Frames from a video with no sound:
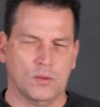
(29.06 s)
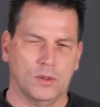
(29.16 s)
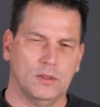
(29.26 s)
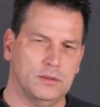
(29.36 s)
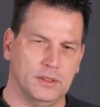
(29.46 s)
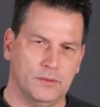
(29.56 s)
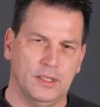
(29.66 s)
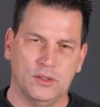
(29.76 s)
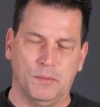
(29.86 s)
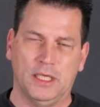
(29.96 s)
world and
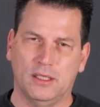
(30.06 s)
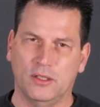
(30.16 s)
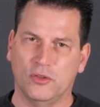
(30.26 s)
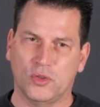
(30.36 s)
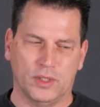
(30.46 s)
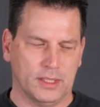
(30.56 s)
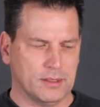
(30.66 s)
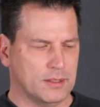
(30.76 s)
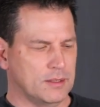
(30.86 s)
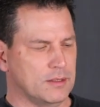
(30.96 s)
into making your
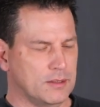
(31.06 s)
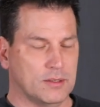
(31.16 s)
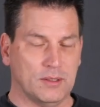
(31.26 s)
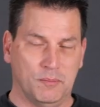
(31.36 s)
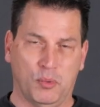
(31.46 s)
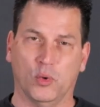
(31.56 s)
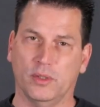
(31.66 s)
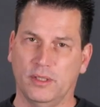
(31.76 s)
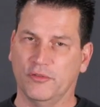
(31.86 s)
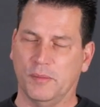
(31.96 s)
drinks, this is
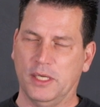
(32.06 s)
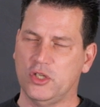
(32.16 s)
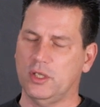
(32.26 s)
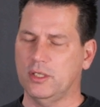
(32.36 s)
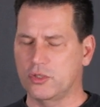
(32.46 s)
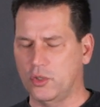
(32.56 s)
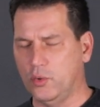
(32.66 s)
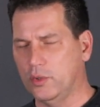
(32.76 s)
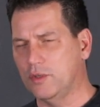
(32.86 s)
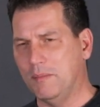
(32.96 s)
important information because you're
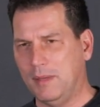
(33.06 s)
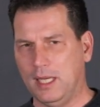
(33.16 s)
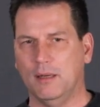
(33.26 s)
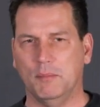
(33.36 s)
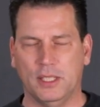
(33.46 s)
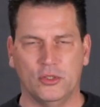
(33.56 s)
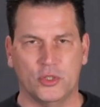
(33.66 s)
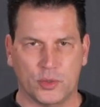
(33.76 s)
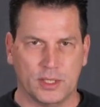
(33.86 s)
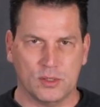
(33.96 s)
going to make better
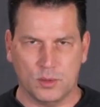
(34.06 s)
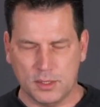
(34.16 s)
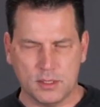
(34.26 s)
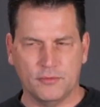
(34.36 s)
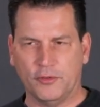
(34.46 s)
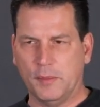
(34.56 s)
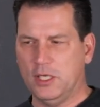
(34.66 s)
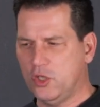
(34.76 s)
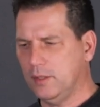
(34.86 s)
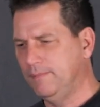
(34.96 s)
drinks with this
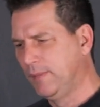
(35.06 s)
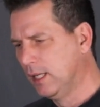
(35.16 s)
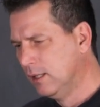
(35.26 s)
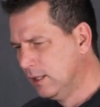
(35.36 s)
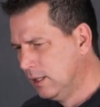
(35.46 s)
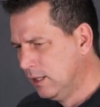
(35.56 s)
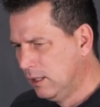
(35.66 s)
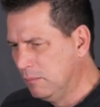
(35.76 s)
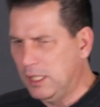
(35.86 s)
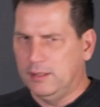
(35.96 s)
information.
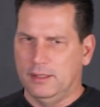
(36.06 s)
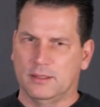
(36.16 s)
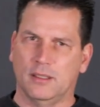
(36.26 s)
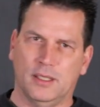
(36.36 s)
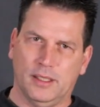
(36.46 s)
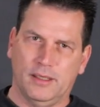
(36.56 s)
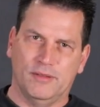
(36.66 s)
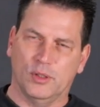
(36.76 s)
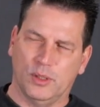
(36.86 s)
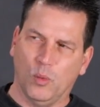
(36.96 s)
But it's not a
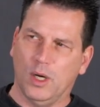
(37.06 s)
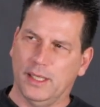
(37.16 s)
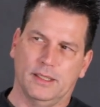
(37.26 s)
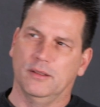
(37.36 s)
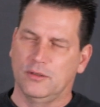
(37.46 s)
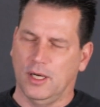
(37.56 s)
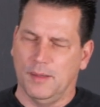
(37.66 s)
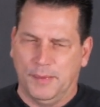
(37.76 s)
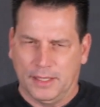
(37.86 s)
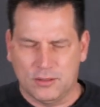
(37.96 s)
very wide
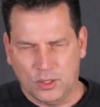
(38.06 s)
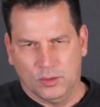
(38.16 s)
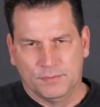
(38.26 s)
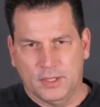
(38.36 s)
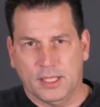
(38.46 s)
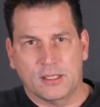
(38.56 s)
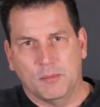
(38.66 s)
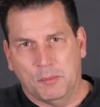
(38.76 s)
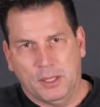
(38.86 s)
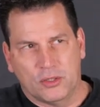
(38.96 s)
topic. So thanks to
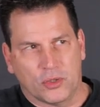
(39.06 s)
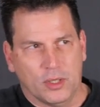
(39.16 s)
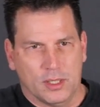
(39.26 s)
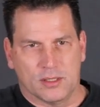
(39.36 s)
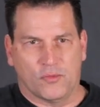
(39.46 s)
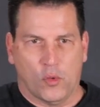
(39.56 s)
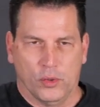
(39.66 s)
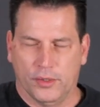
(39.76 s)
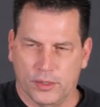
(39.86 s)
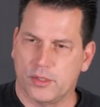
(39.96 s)
my Patreons
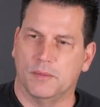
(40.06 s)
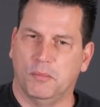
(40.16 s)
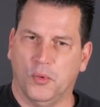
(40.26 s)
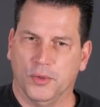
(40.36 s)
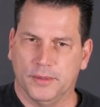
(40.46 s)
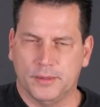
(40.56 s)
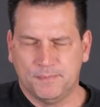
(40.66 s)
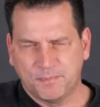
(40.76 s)
for their support.